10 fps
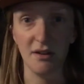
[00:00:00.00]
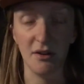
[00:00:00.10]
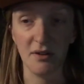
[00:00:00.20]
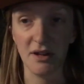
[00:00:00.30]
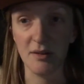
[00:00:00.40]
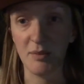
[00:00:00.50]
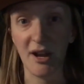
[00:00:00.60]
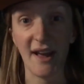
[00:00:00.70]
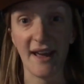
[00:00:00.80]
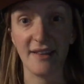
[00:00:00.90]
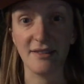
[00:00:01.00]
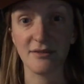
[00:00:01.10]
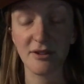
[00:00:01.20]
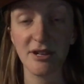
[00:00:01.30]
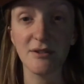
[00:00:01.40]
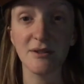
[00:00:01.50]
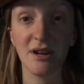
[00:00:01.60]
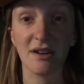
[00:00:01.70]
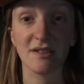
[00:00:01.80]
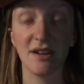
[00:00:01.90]
Noted, but I had 3
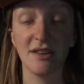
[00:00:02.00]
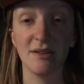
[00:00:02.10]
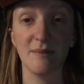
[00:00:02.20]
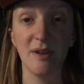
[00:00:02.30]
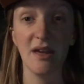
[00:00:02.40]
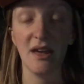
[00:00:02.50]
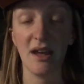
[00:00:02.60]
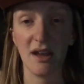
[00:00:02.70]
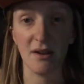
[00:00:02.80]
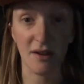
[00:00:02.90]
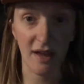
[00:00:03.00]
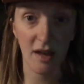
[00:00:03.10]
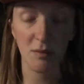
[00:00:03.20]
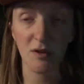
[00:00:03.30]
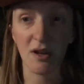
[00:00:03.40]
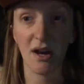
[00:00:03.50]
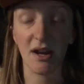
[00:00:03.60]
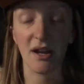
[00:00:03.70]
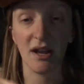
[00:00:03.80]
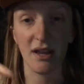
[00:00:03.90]
U-locks on them and a cable
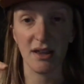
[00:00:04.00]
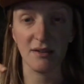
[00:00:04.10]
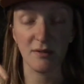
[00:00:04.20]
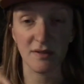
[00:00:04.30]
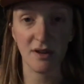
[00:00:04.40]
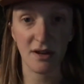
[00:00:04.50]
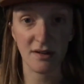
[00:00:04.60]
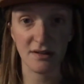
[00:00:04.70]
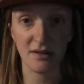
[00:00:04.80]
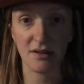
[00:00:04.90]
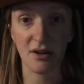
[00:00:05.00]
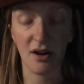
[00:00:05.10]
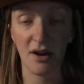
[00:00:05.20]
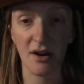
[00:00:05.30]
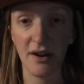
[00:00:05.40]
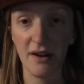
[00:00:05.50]
lock, and it was locked to the car,